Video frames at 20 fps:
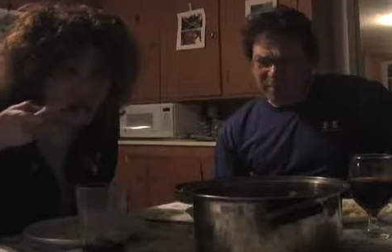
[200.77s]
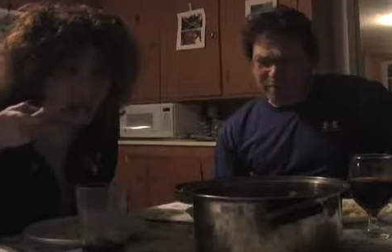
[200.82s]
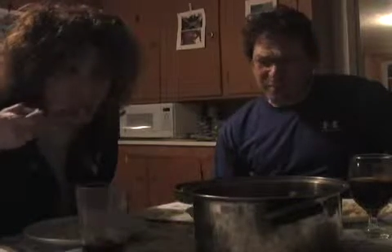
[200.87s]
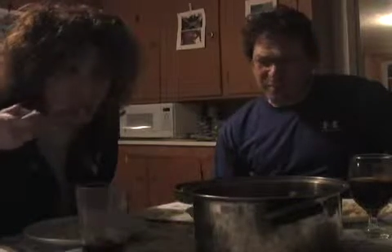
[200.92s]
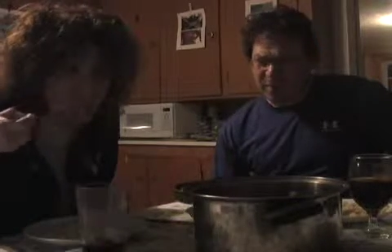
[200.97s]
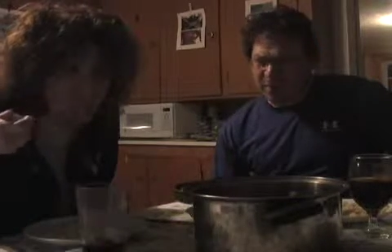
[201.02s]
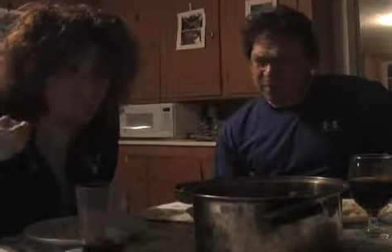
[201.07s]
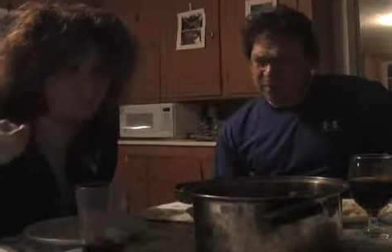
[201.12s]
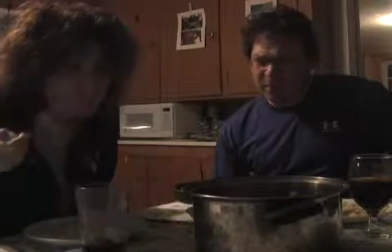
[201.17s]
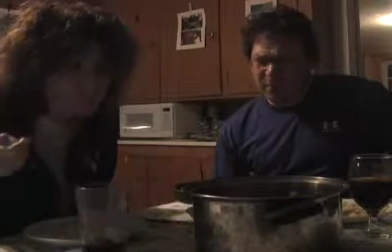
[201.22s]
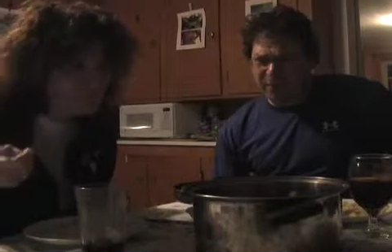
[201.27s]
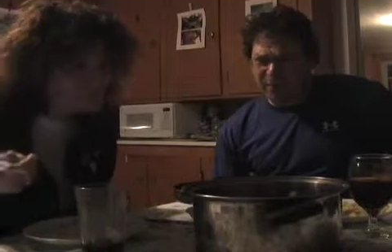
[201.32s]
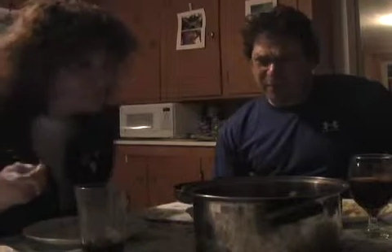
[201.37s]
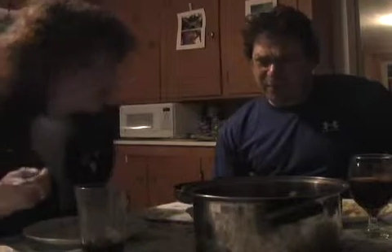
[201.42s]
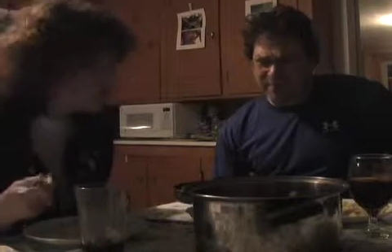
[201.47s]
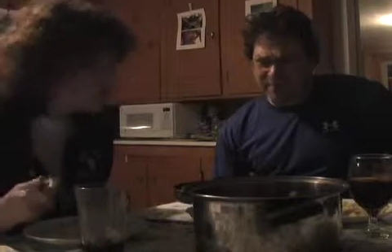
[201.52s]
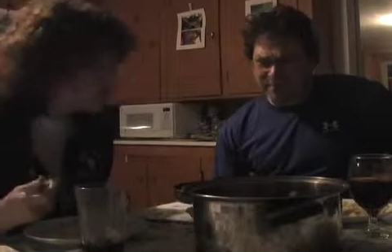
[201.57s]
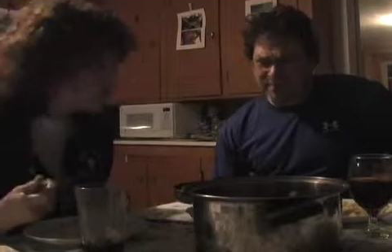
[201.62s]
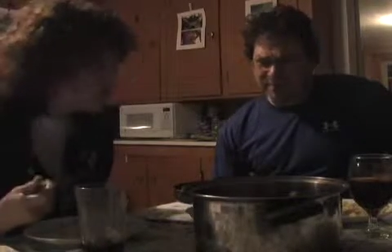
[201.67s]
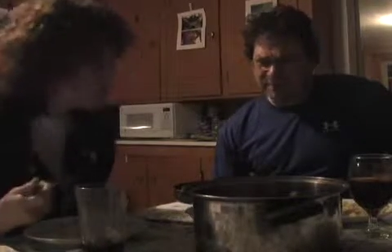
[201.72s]
No, I
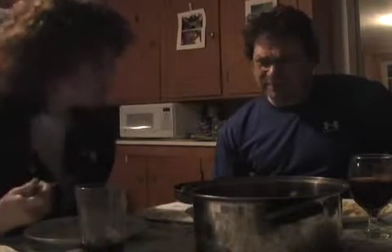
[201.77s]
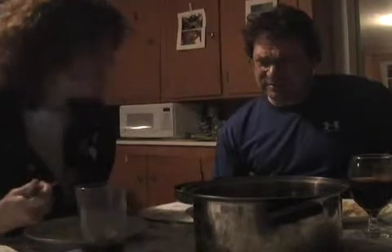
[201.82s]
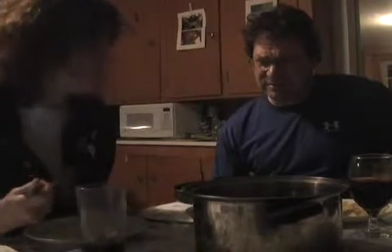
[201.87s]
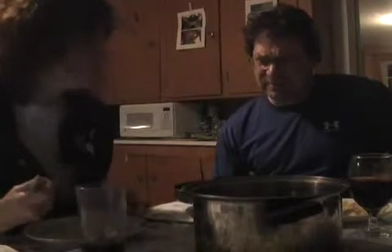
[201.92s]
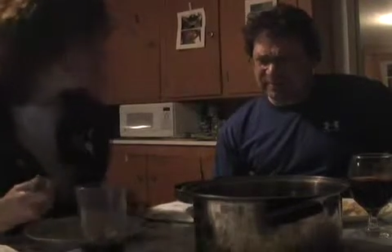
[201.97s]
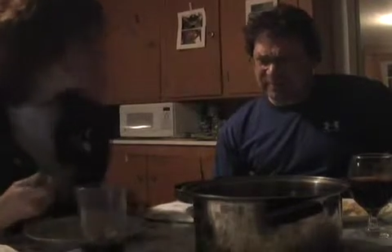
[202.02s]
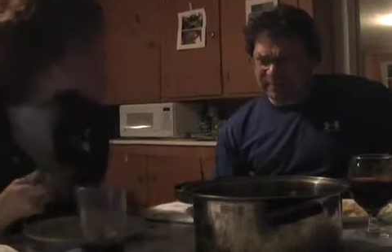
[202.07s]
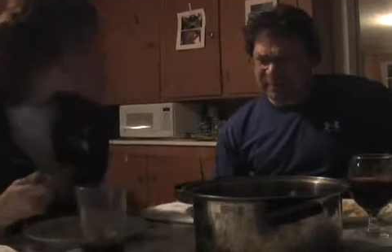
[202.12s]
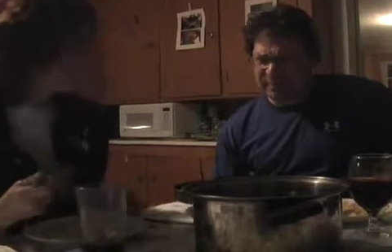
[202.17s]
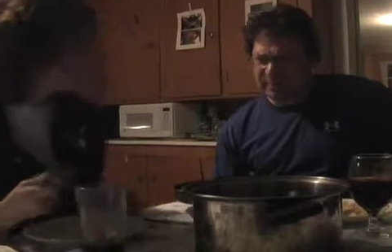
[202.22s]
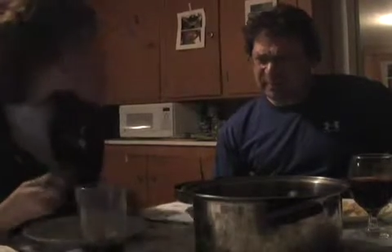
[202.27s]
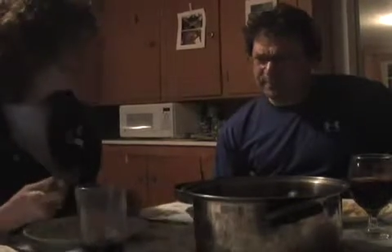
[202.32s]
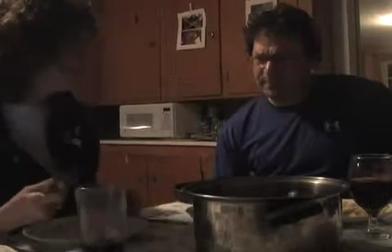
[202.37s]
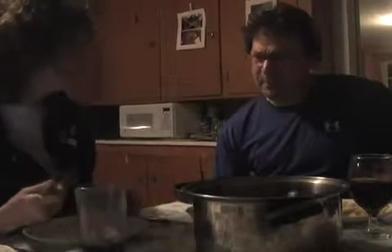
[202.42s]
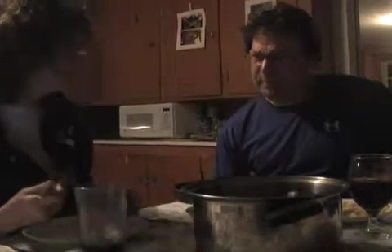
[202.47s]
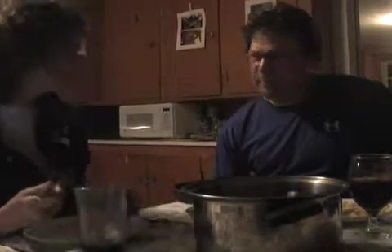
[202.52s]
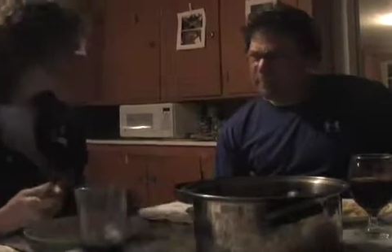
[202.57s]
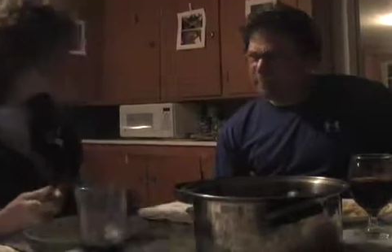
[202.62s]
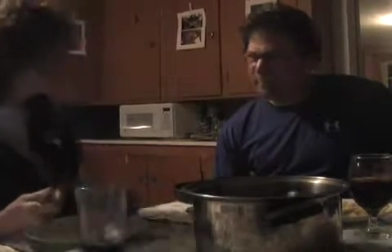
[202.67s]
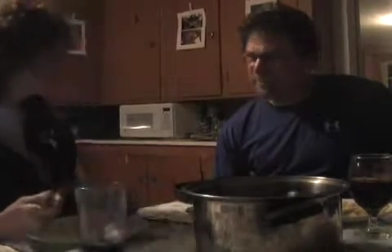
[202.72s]
just I'm a
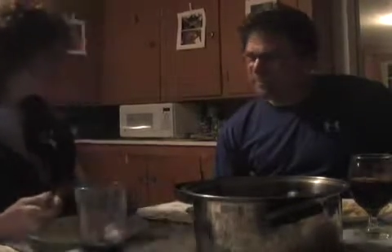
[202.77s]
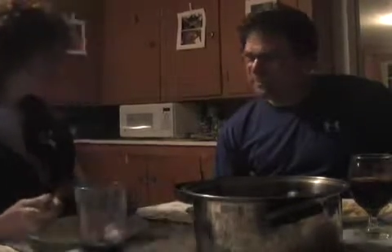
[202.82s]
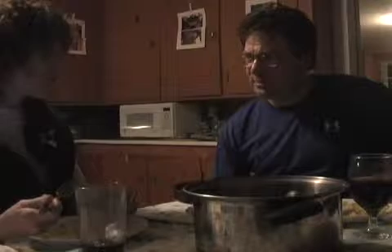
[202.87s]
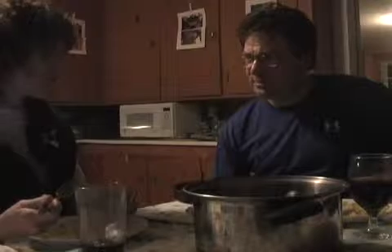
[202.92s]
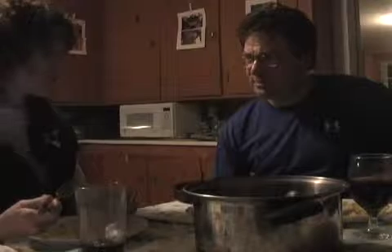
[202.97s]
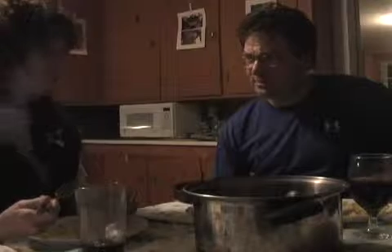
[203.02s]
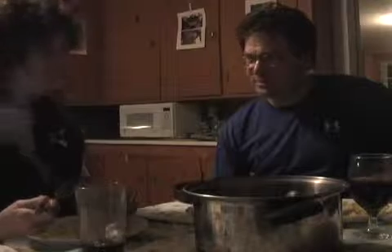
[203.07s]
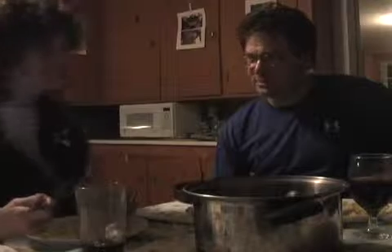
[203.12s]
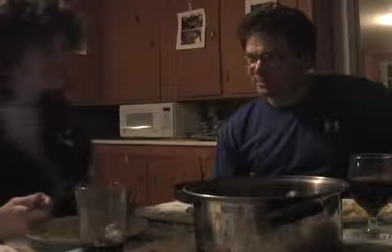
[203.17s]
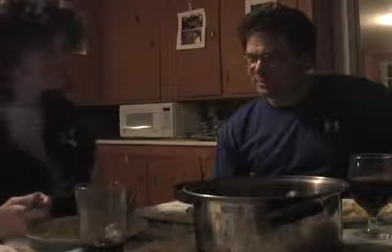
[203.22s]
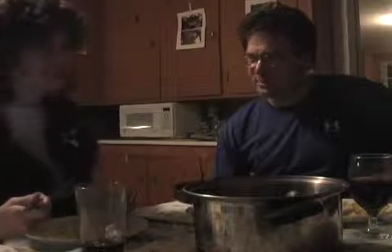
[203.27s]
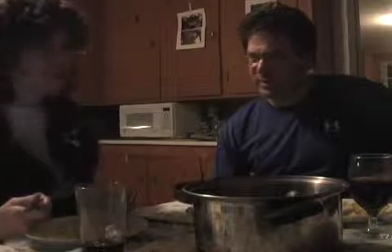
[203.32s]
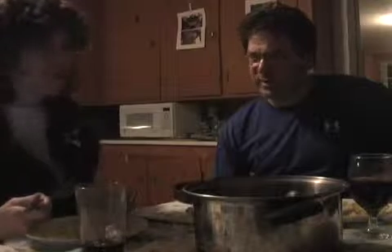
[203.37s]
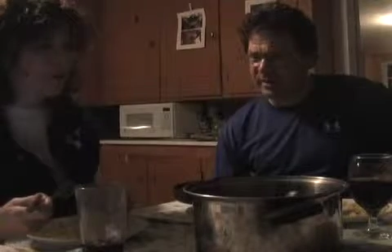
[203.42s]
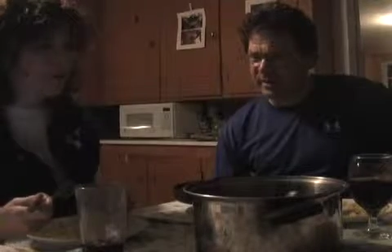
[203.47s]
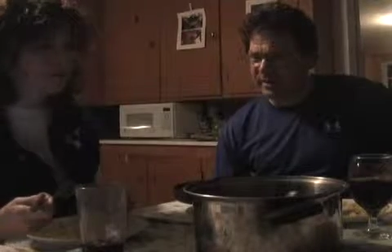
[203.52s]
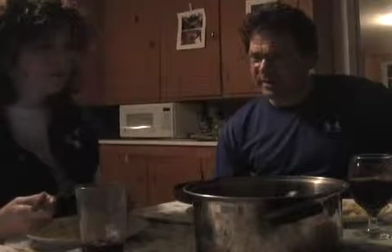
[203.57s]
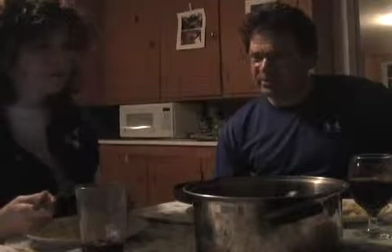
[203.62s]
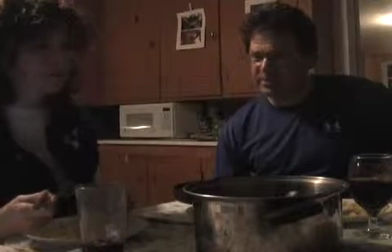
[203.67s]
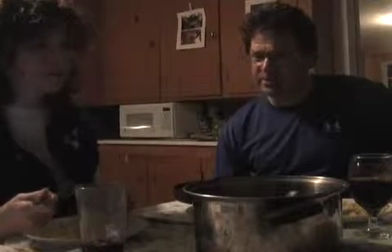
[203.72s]
people person, so I hang
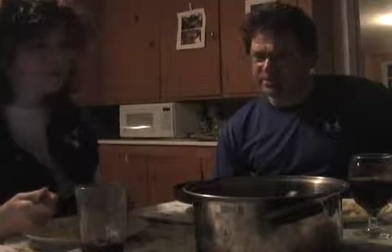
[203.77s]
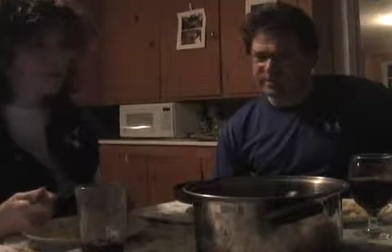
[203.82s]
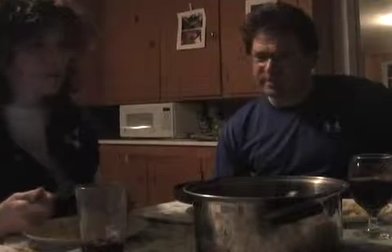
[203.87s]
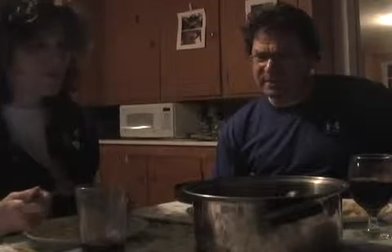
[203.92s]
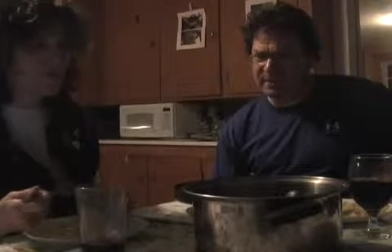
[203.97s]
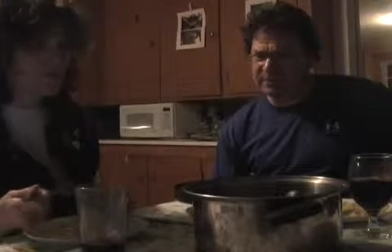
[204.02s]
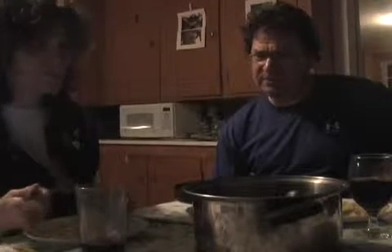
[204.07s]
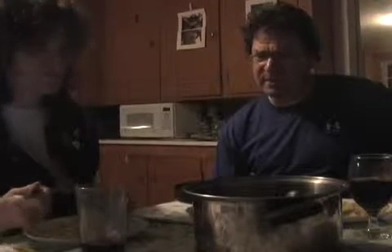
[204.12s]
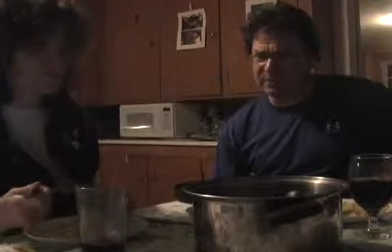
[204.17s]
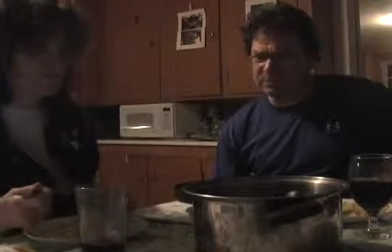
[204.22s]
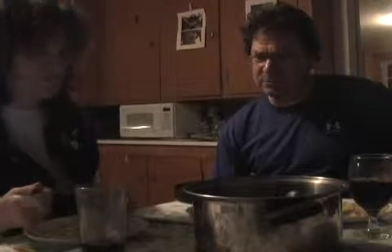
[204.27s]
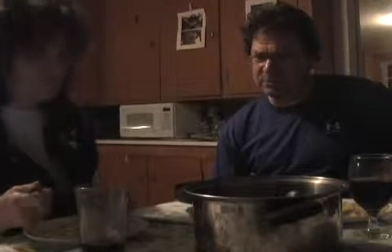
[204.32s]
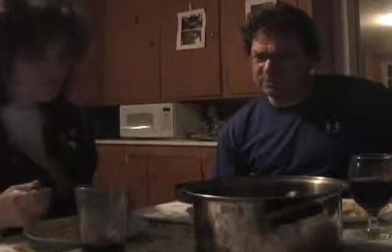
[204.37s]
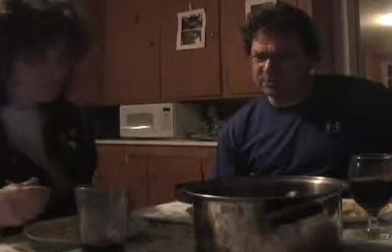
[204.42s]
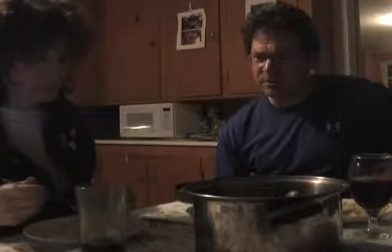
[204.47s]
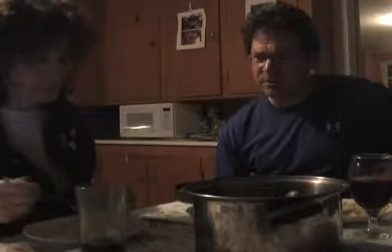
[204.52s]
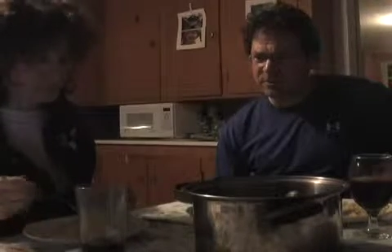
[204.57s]
out with people too.